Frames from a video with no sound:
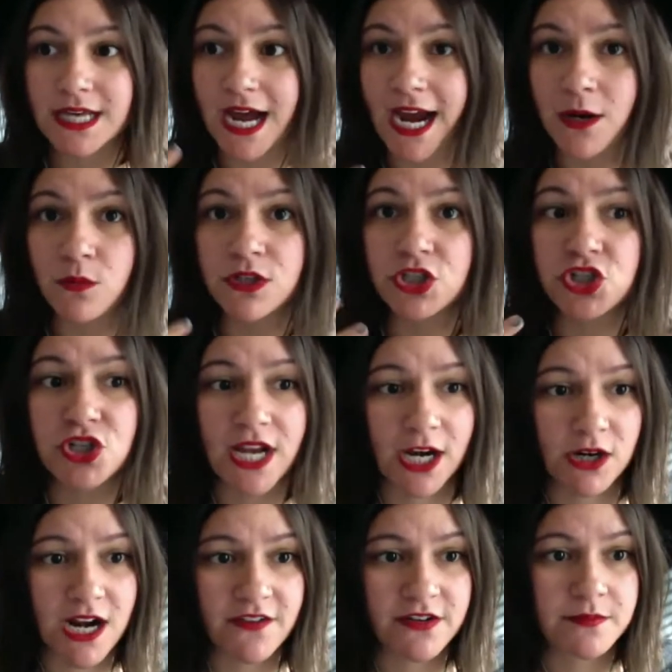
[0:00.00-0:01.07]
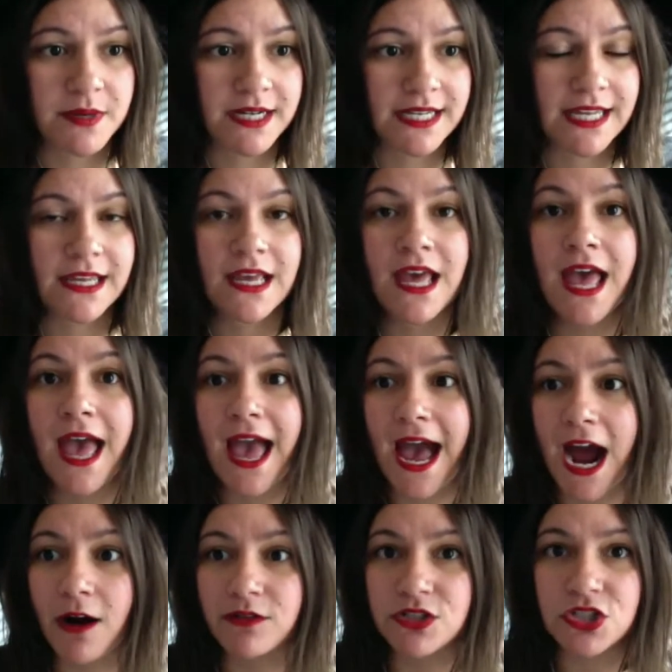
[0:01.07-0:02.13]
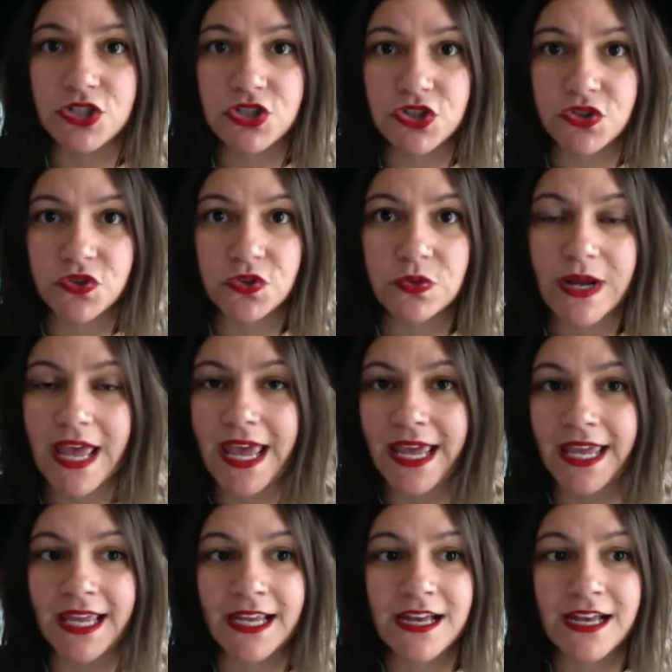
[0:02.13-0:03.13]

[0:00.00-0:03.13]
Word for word: I would share everybody how to do a